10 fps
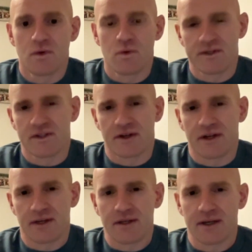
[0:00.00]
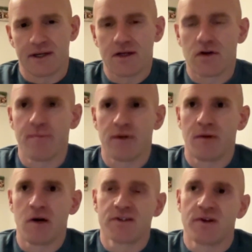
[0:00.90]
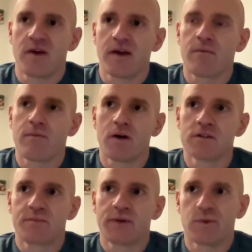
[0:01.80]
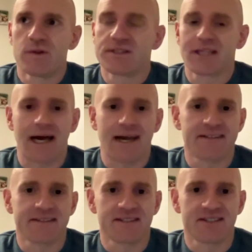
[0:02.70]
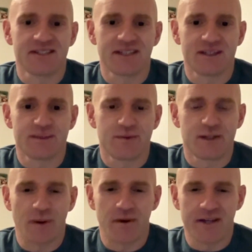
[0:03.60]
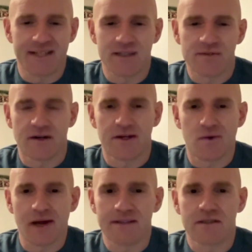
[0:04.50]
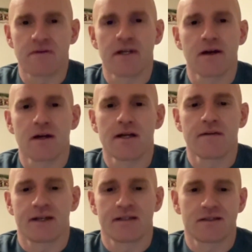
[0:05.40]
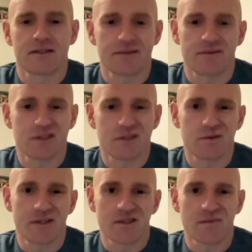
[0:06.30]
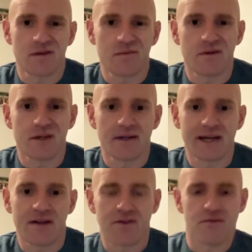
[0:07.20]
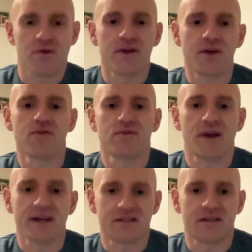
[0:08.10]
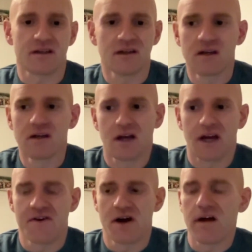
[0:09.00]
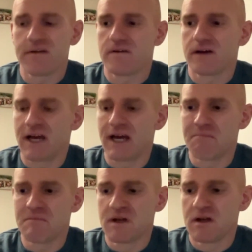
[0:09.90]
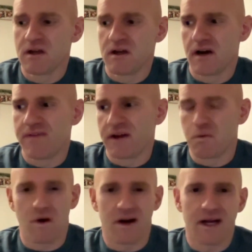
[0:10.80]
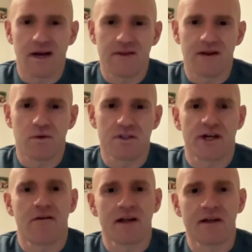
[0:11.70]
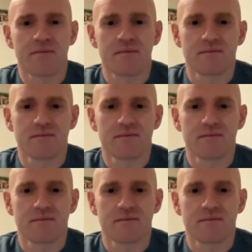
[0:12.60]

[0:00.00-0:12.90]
what's going to kind of cripple most. I think most people talent is probably identified relatively early, and that's the difference between somebody getting through youth racing and not. I think work ethic will generally